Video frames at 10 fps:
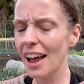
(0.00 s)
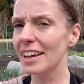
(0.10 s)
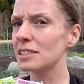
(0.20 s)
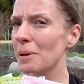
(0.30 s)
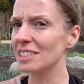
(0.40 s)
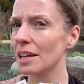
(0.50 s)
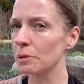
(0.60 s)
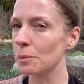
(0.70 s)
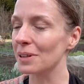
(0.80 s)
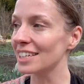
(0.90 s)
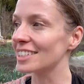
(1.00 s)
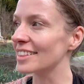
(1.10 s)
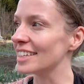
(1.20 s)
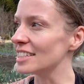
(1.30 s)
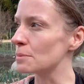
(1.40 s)
is the best time to be
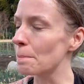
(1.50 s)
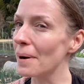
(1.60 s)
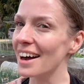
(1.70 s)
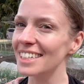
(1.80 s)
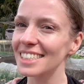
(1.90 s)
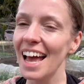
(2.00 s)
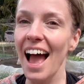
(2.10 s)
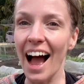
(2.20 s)
planting these. But